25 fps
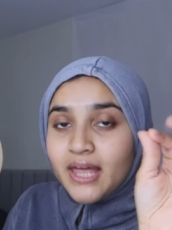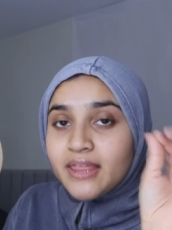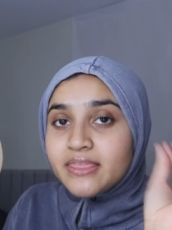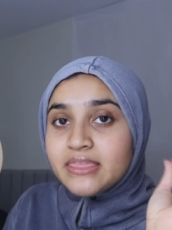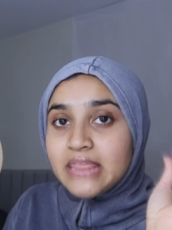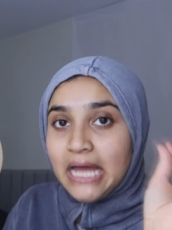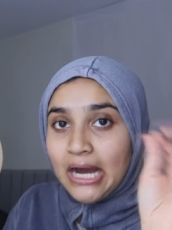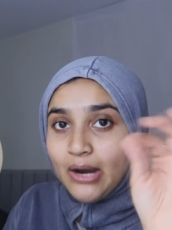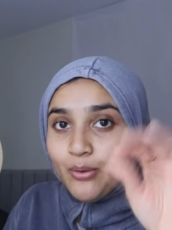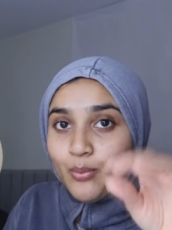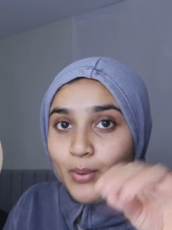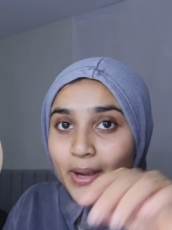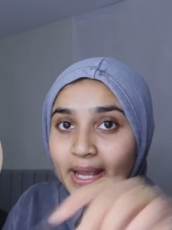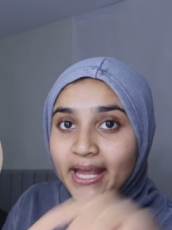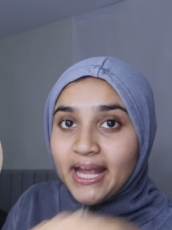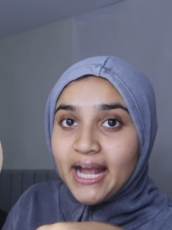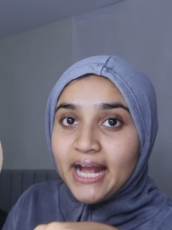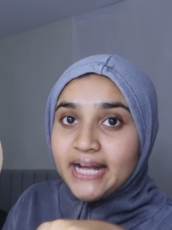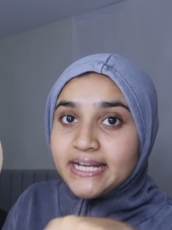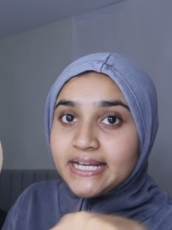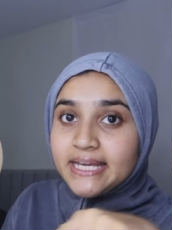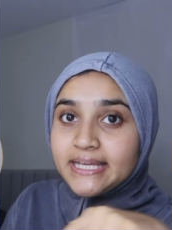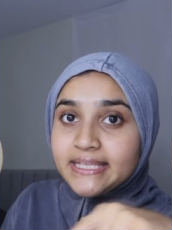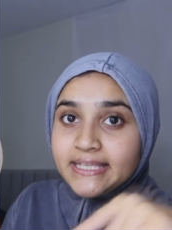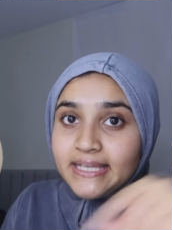That way I
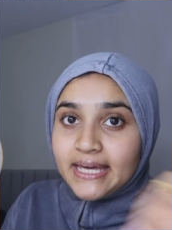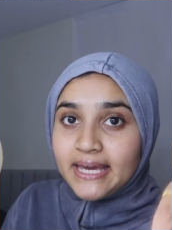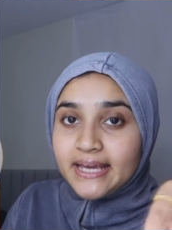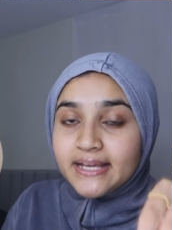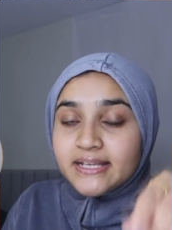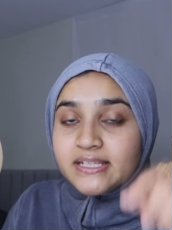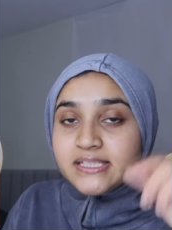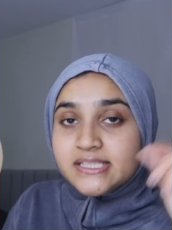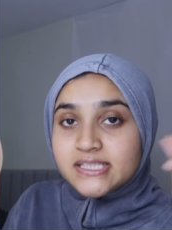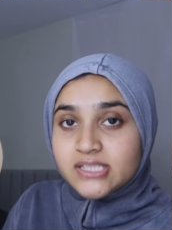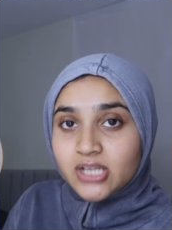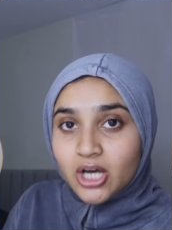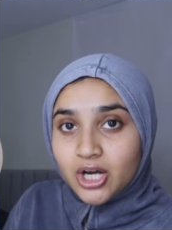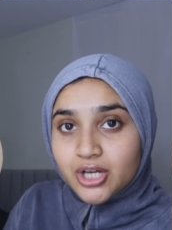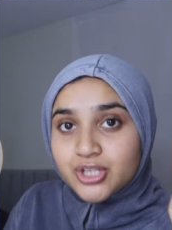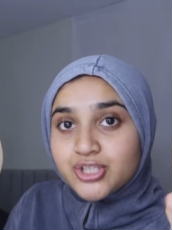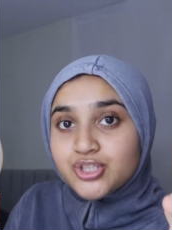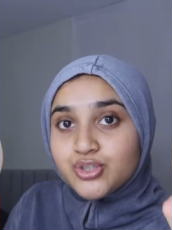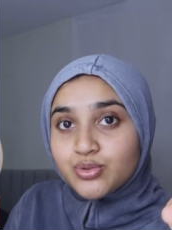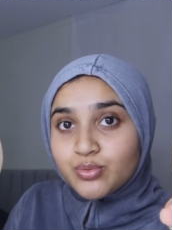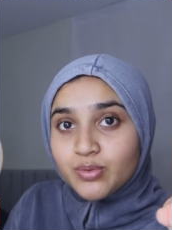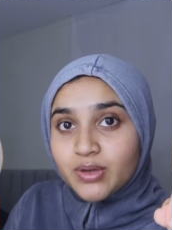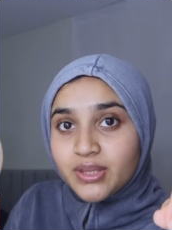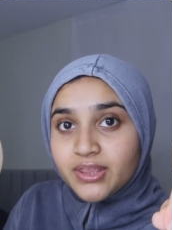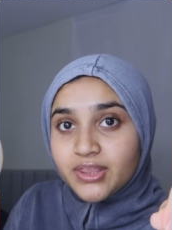can get in
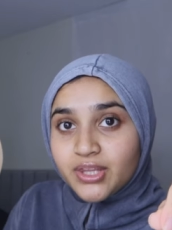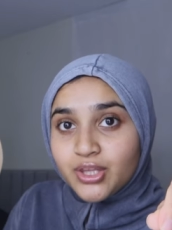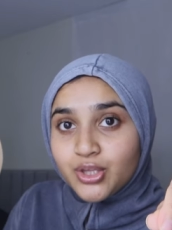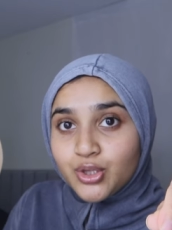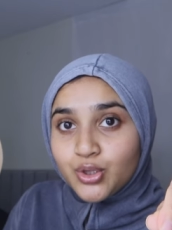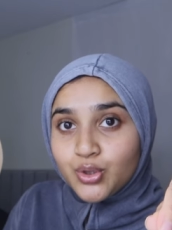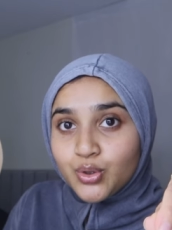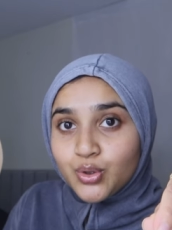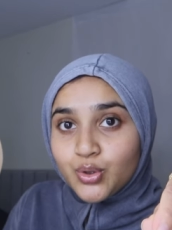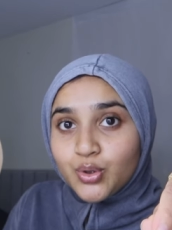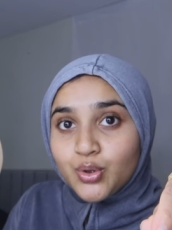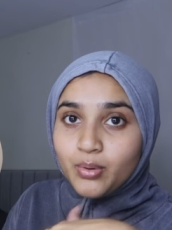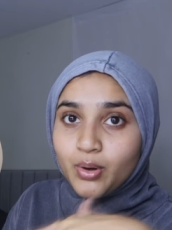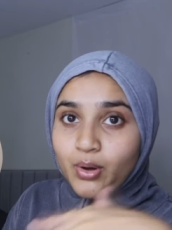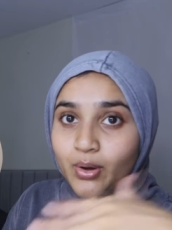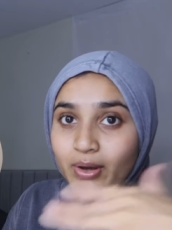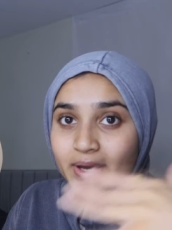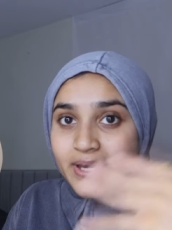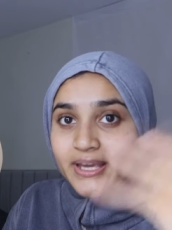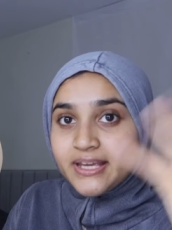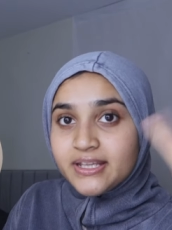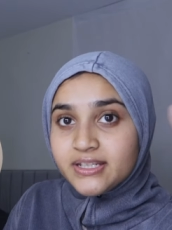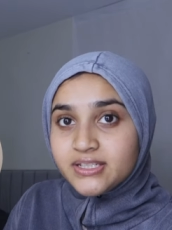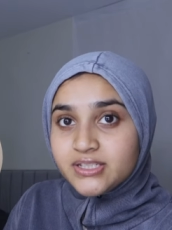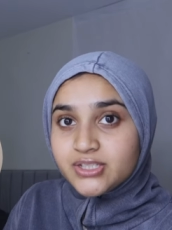touch with you,
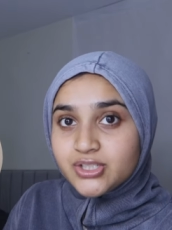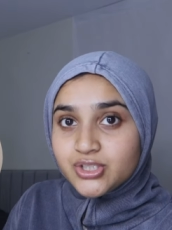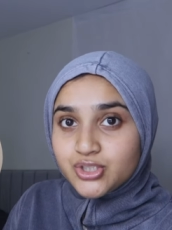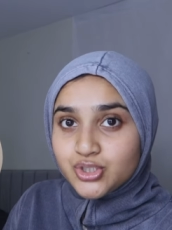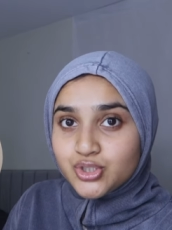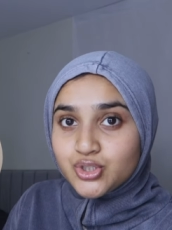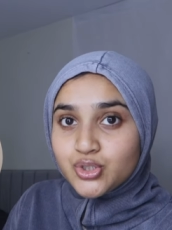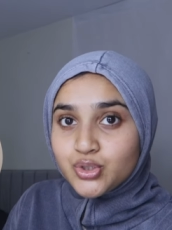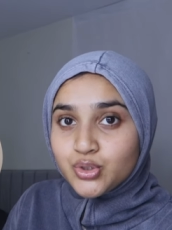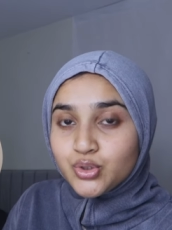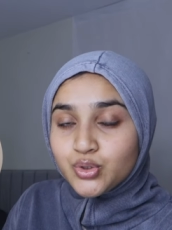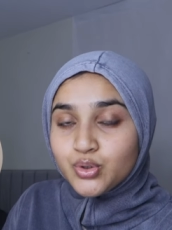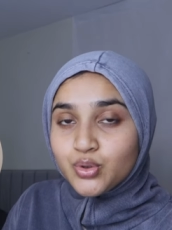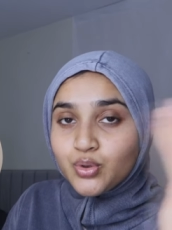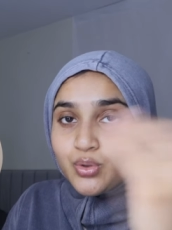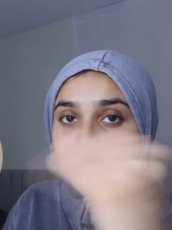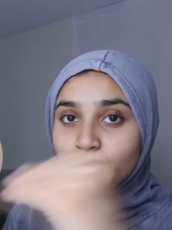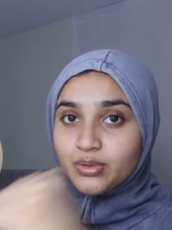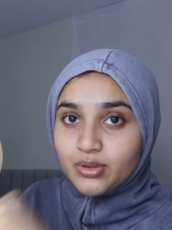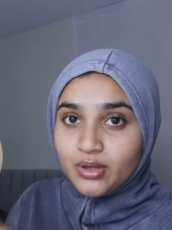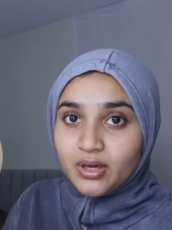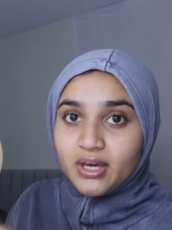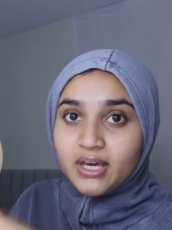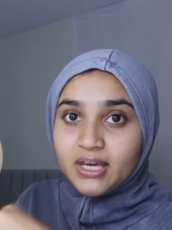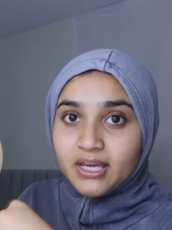put into
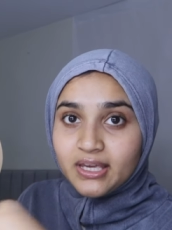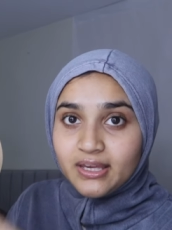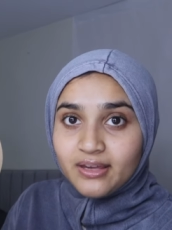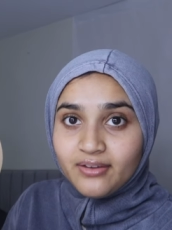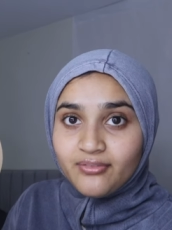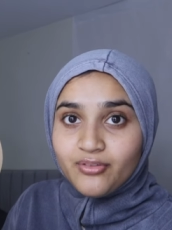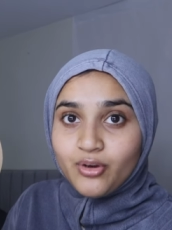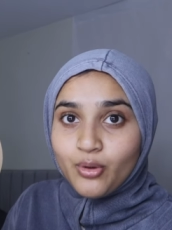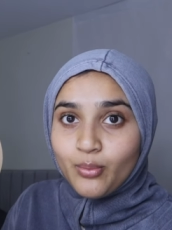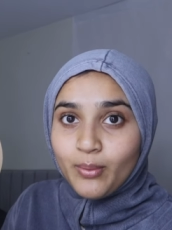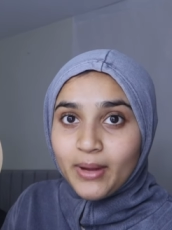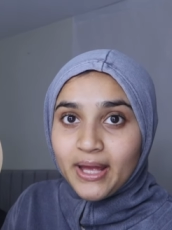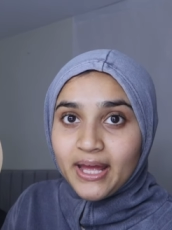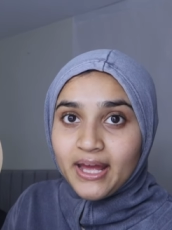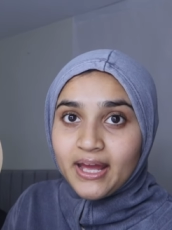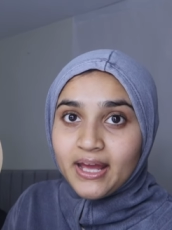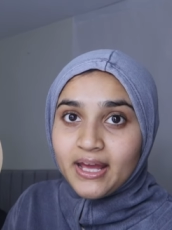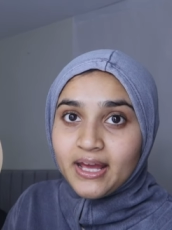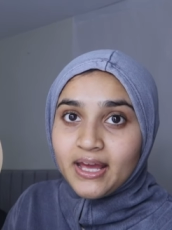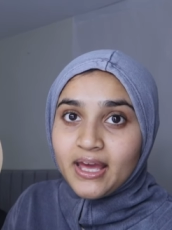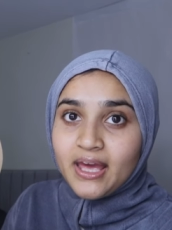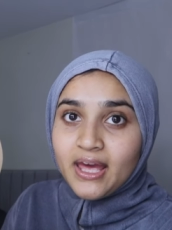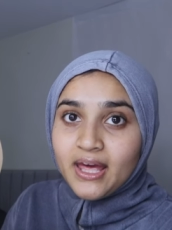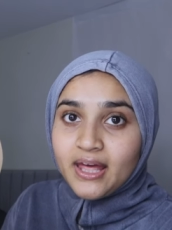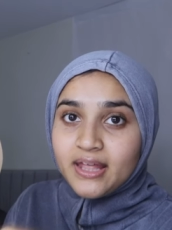the
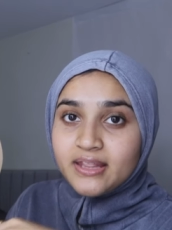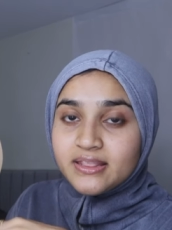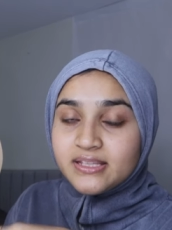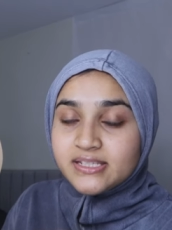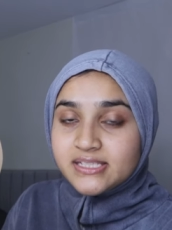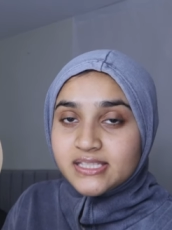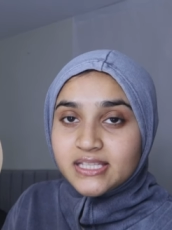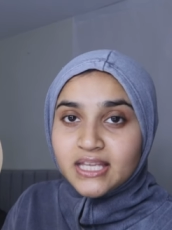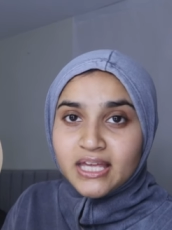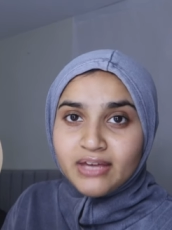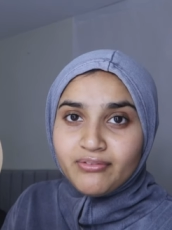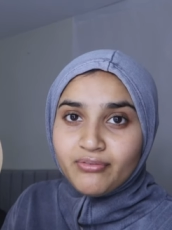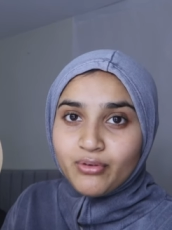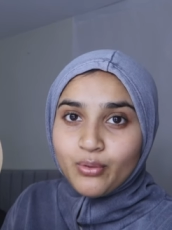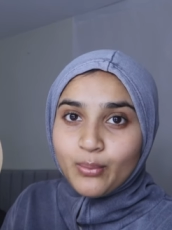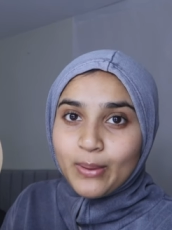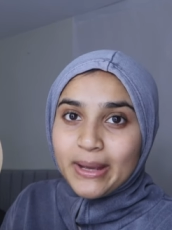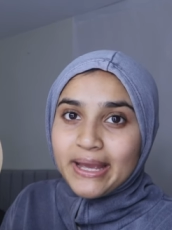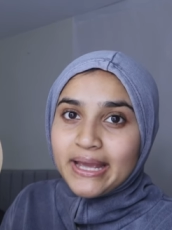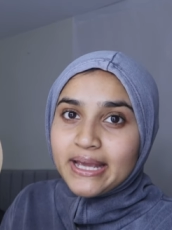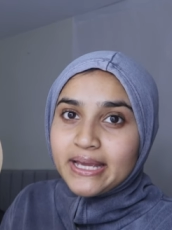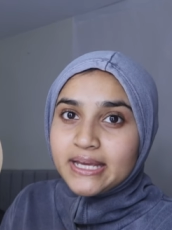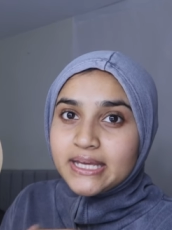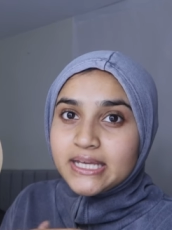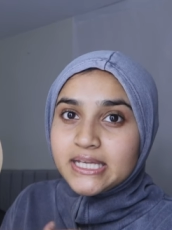giveaway. This
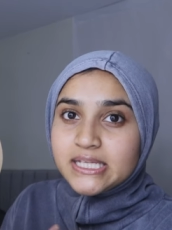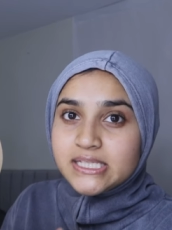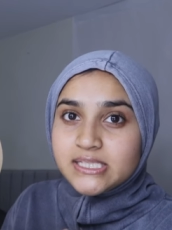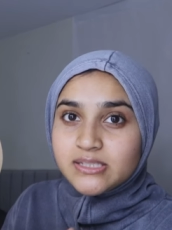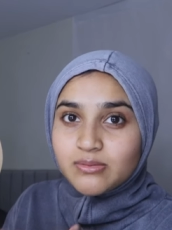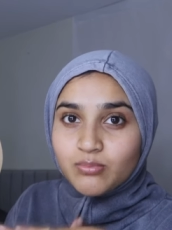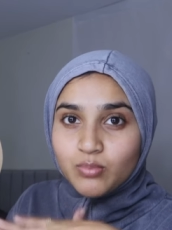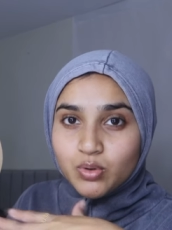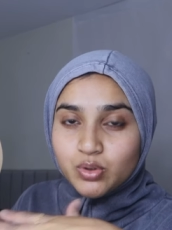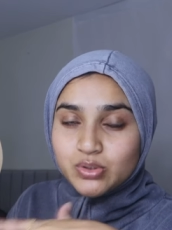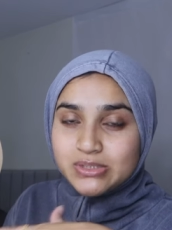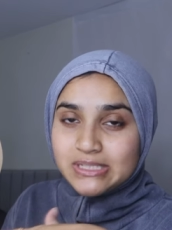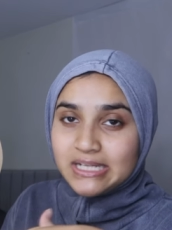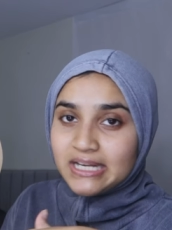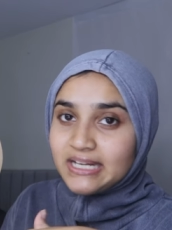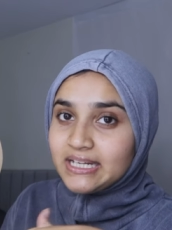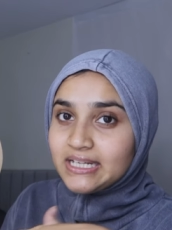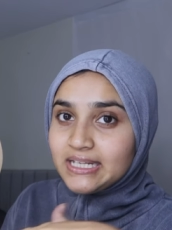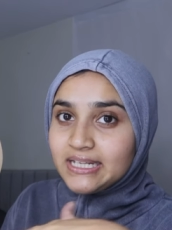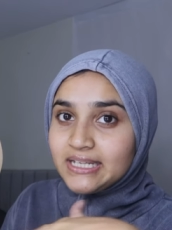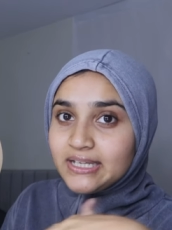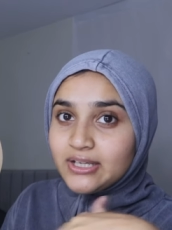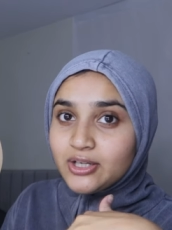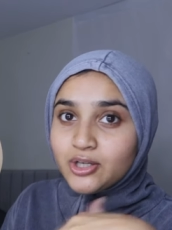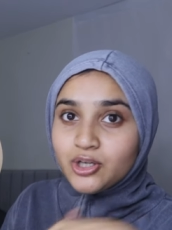giveaway is most
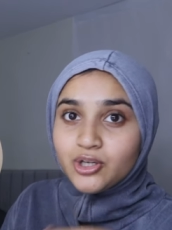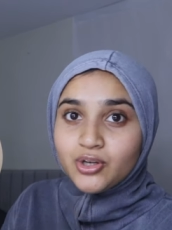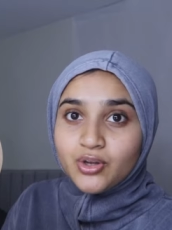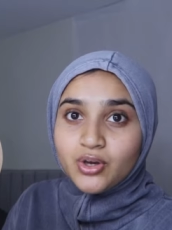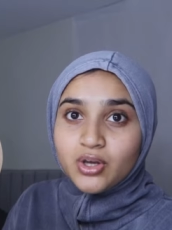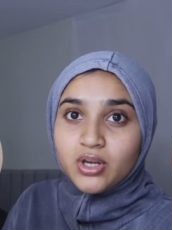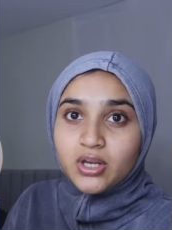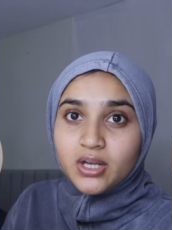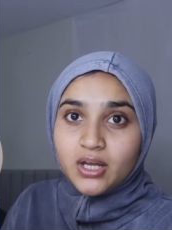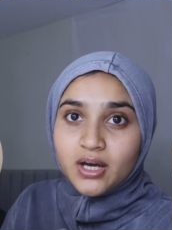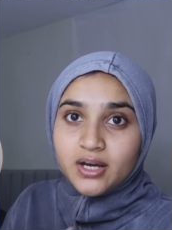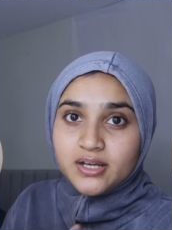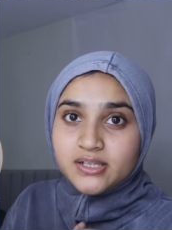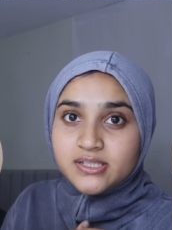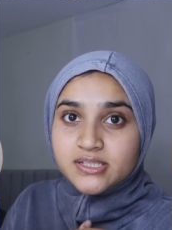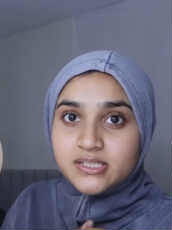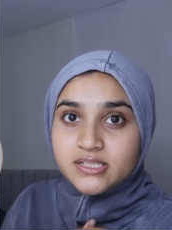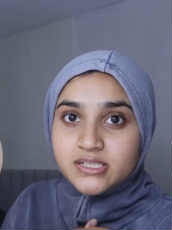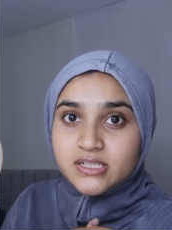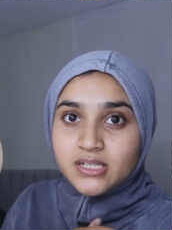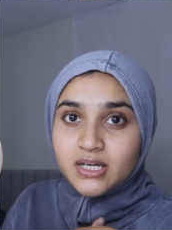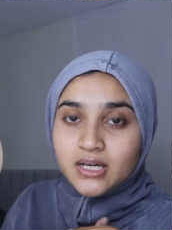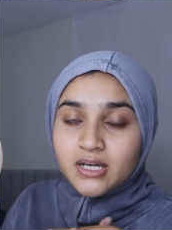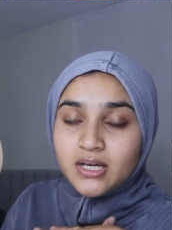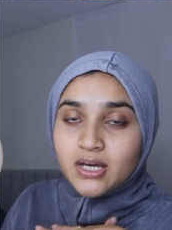likely gonna
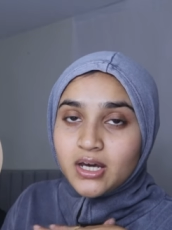last